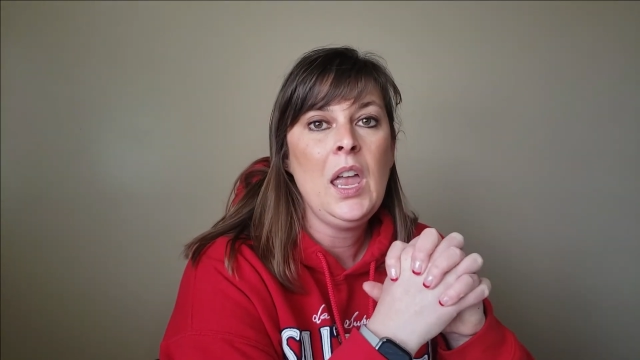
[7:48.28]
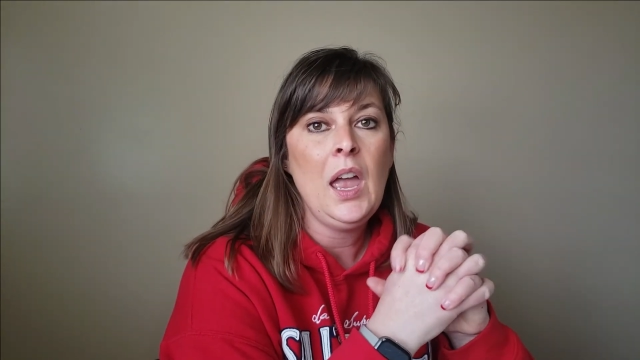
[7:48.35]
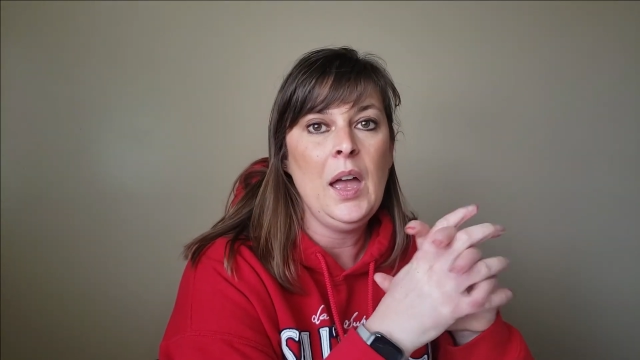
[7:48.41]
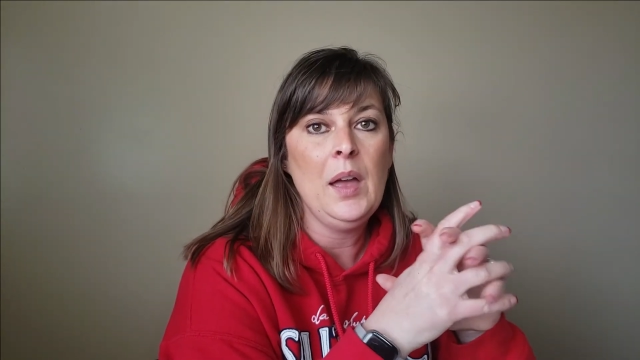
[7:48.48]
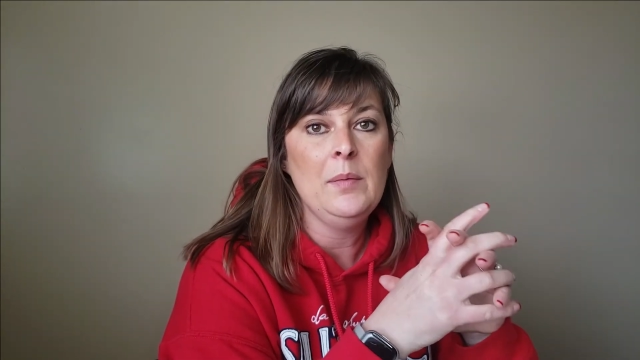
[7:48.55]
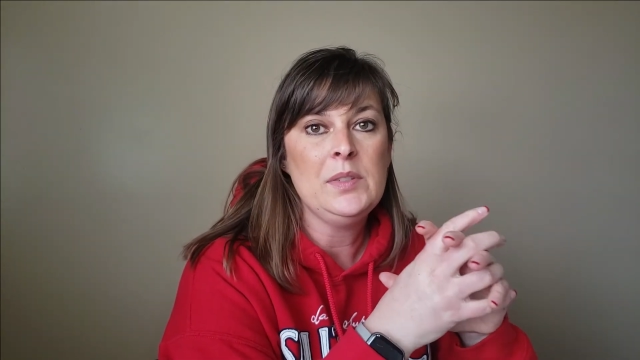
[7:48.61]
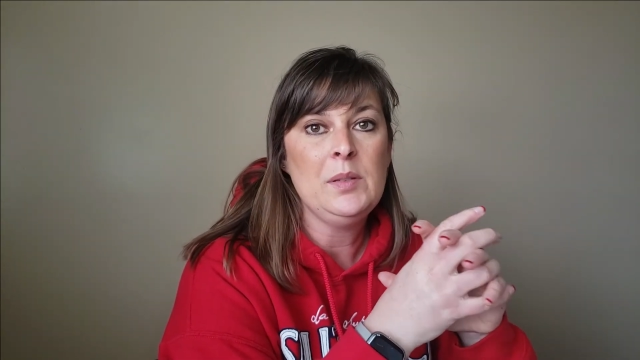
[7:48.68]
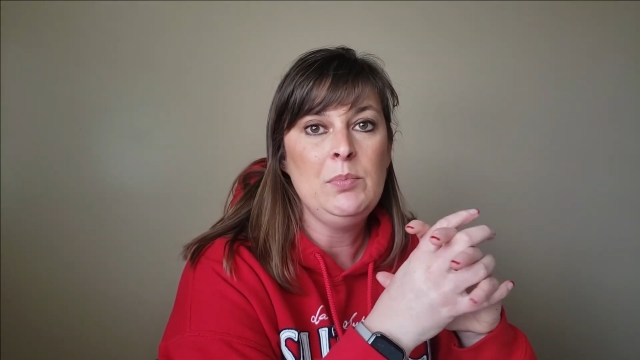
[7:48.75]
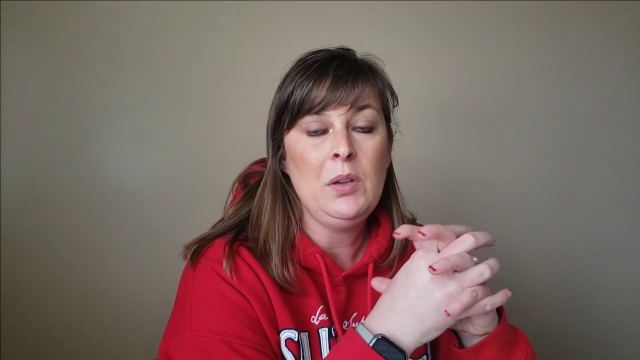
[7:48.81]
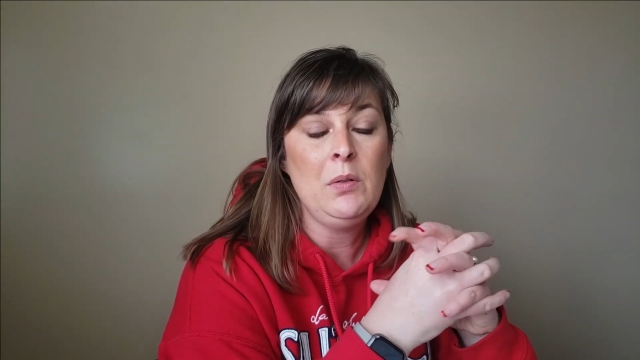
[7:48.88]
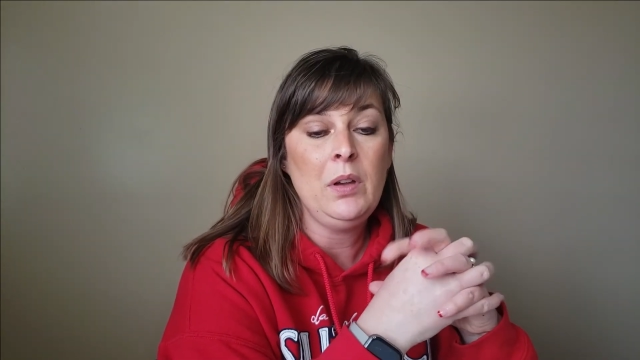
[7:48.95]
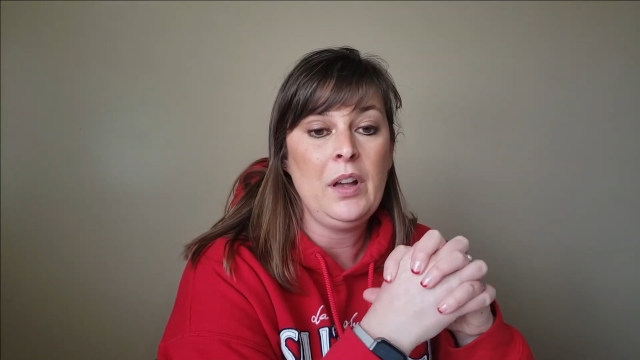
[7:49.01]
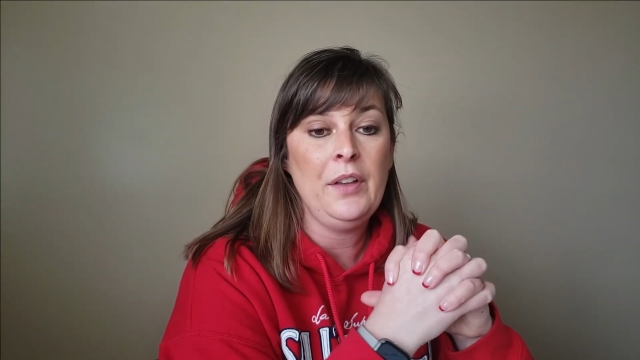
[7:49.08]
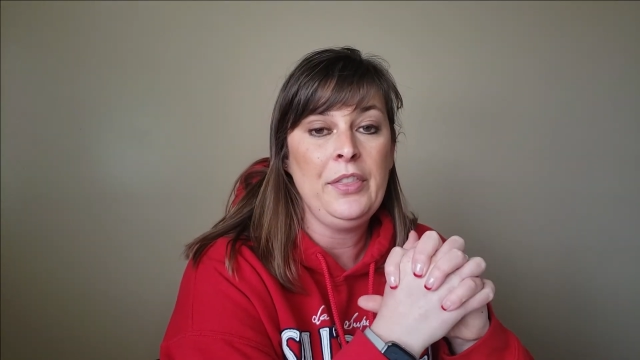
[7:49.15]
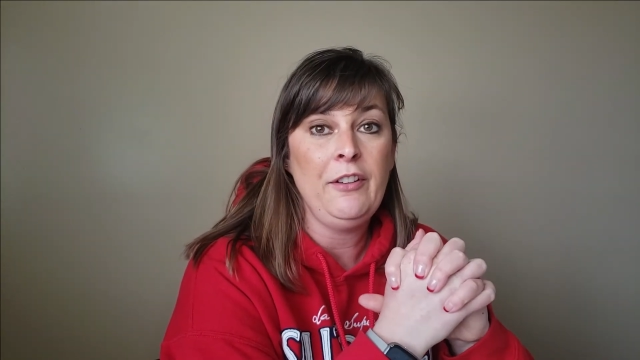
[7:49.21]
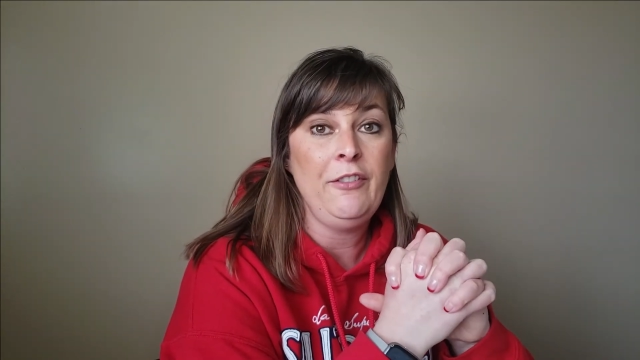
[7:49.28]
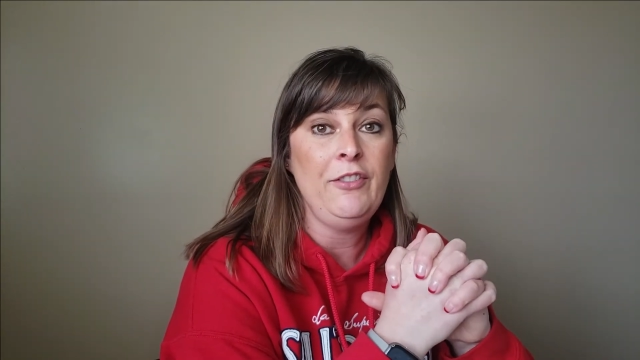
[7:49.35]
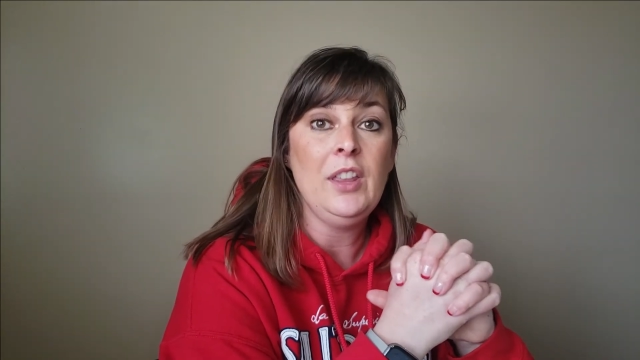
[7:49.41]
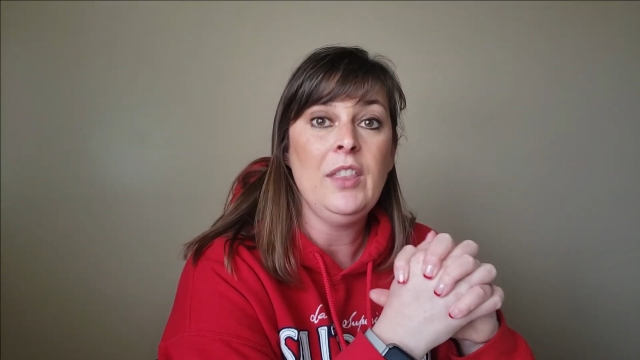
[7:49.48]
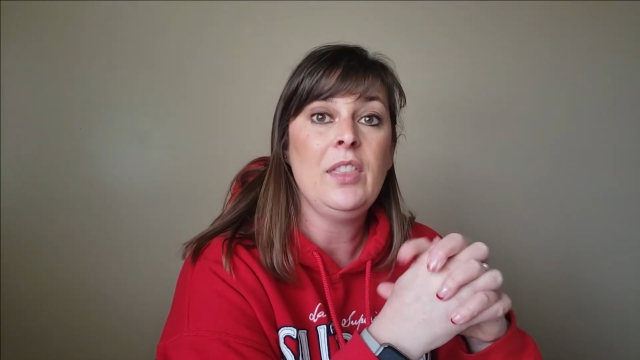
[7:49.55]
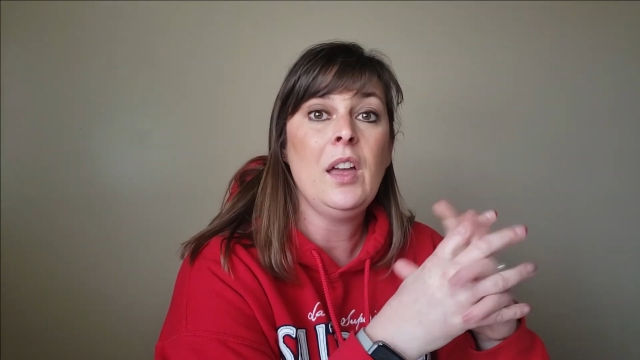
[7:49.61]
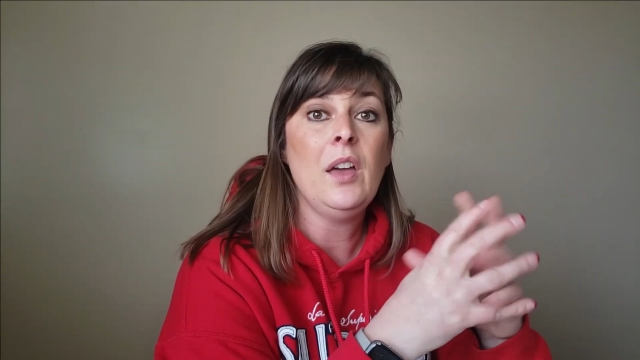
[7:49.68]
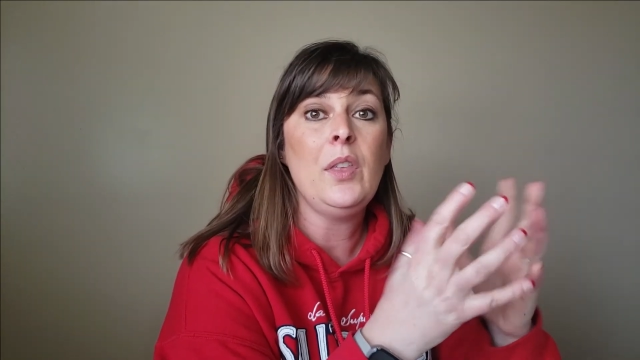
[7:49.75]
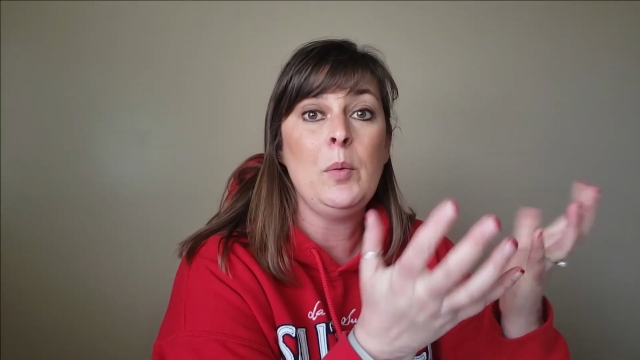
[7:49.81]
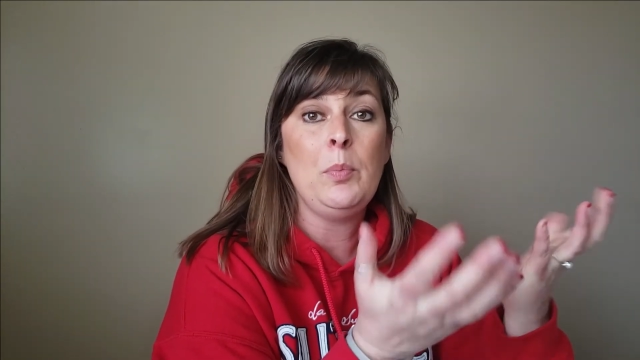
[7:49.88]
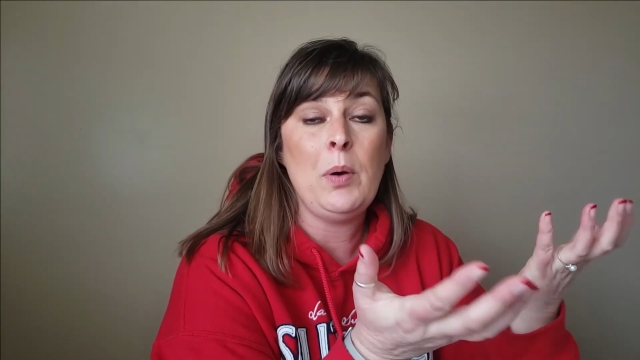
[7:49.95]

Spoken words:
to be quick on their feet. The other